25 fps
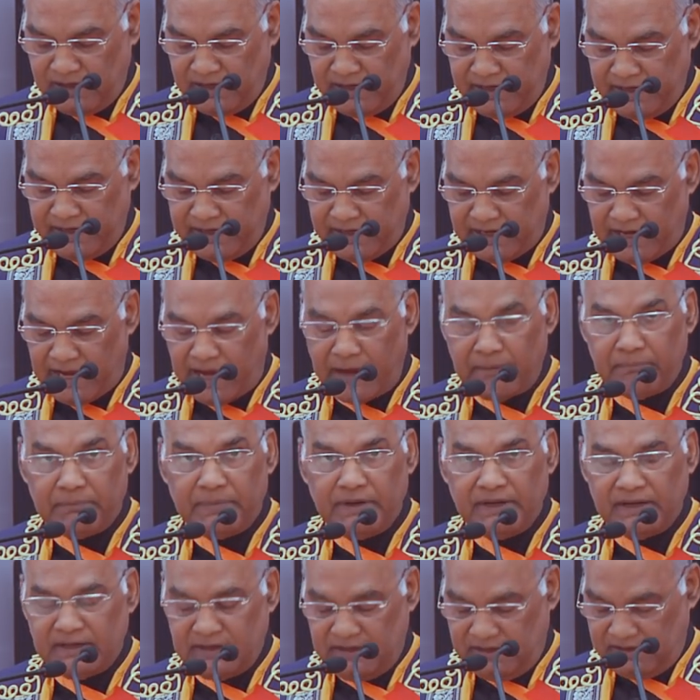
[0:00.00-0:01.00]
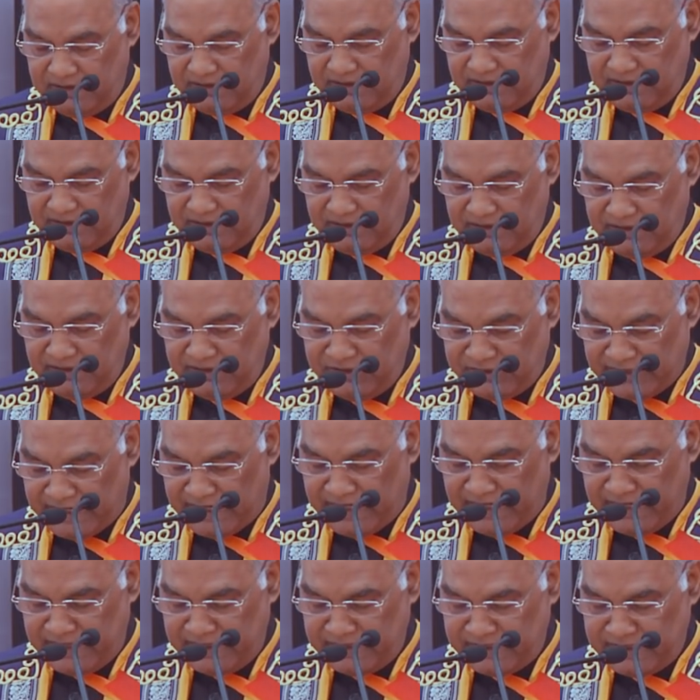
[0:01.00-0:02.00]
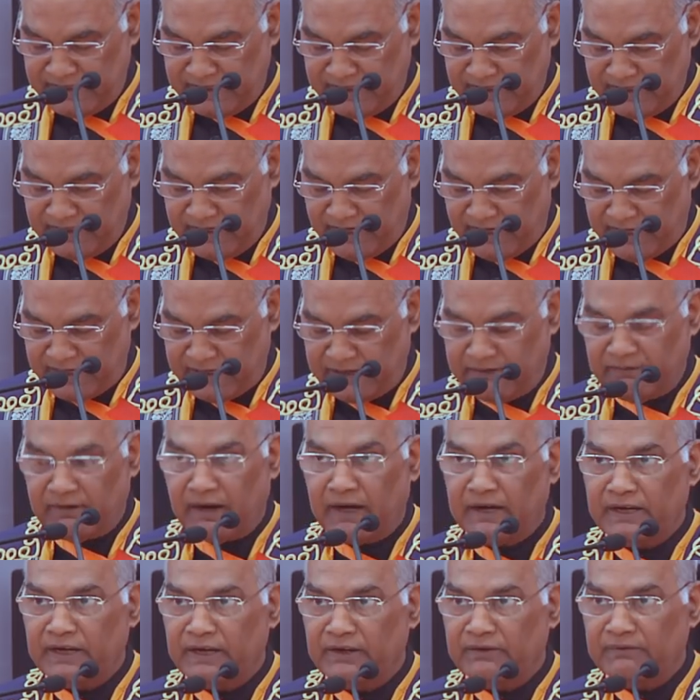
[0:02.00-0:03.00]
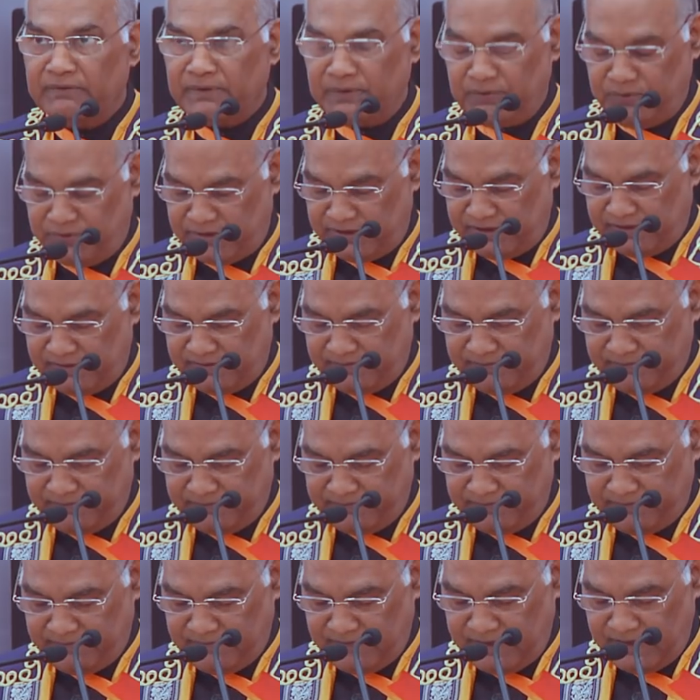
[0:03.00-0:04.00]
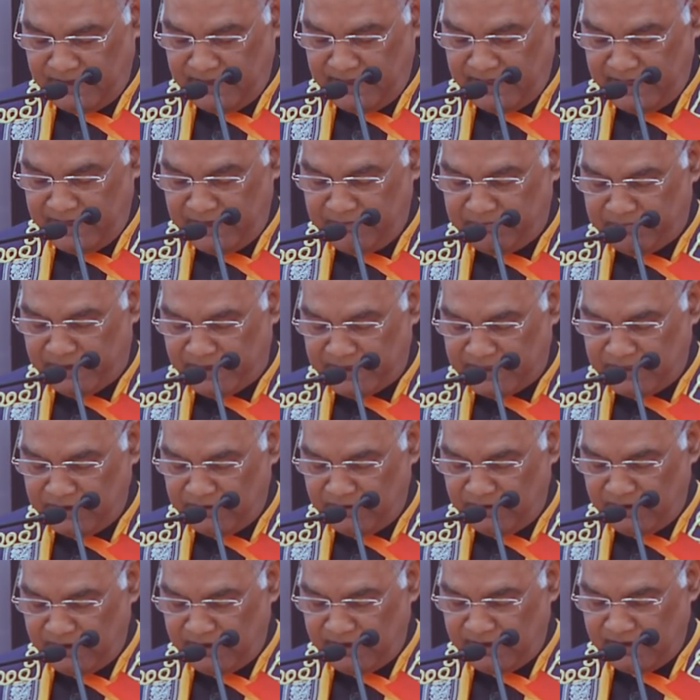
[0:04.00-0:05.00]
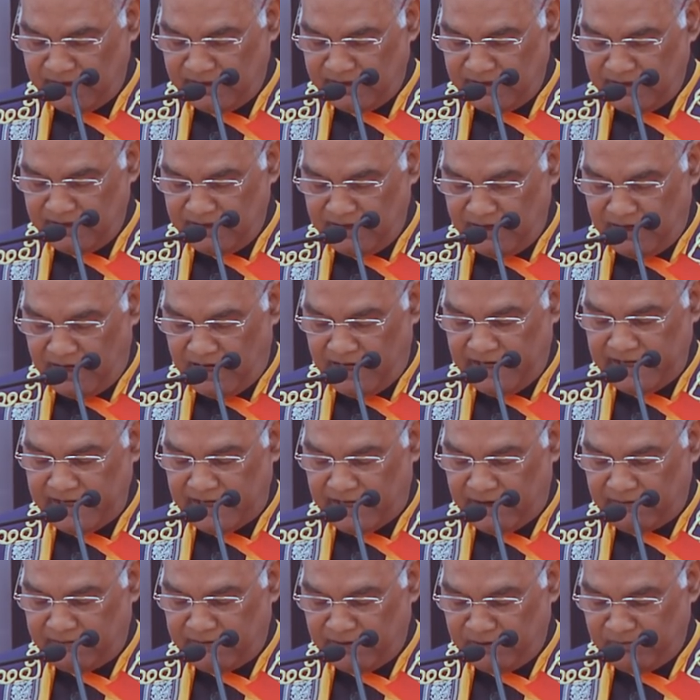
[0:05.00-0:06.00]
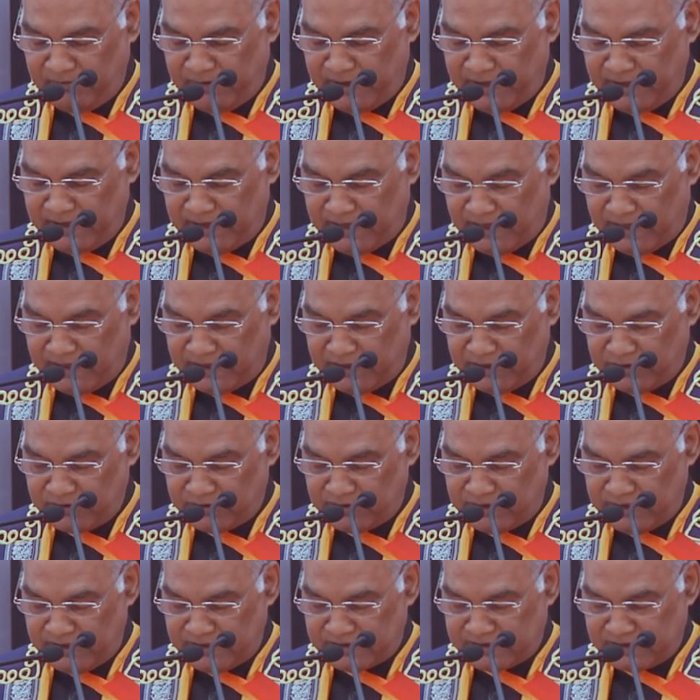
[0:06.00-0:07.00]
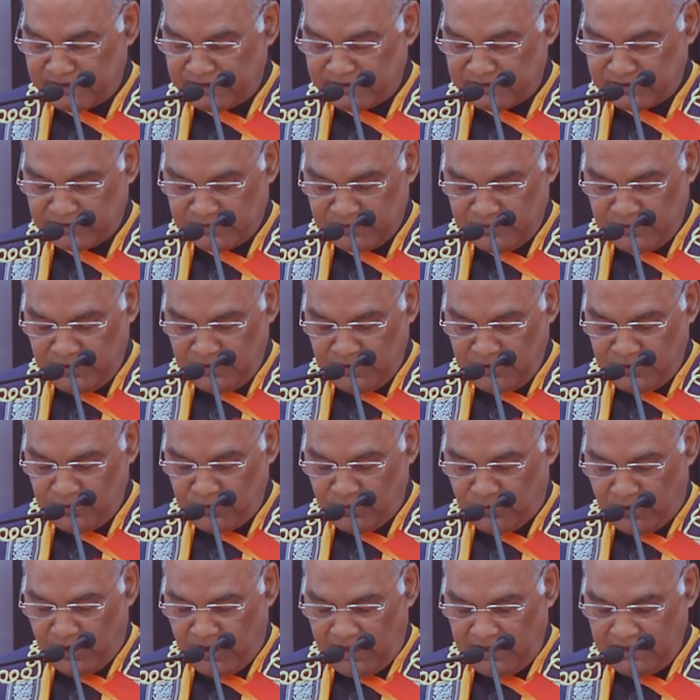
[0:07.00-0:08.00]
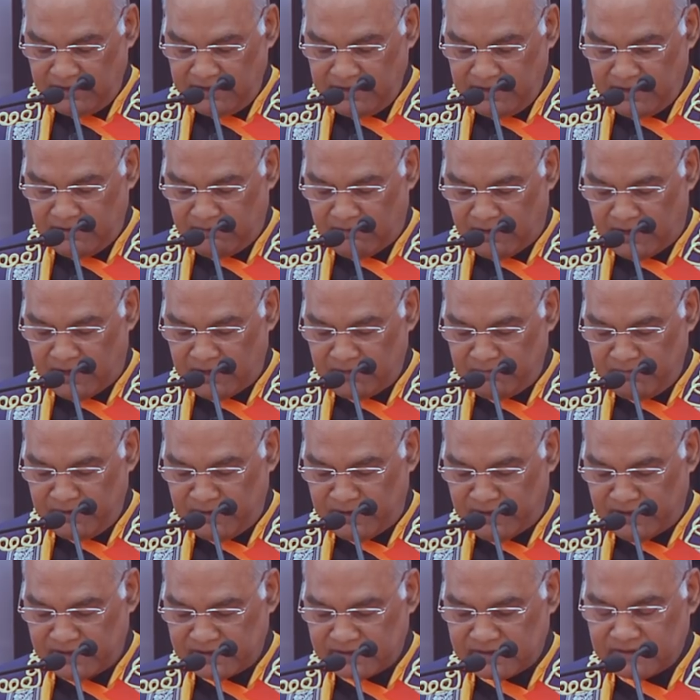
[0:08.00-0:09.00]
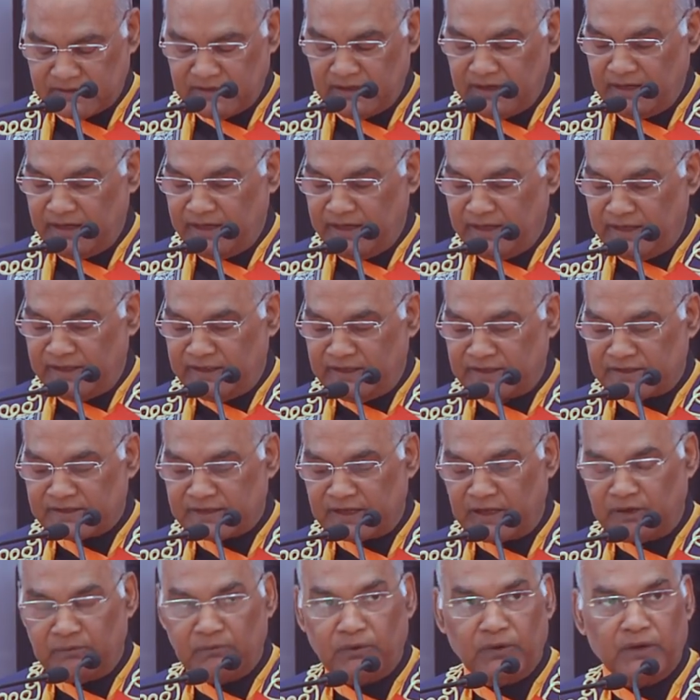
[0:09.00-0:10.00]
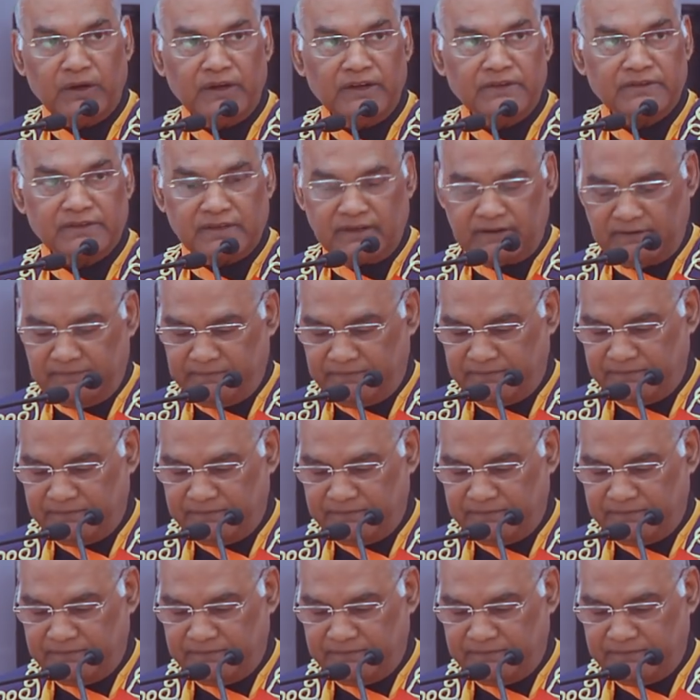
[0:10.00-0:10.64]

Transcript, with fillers: a happy, challenging and rewarding future. In particular, I offer my congratulations to all the award winners in this convocation.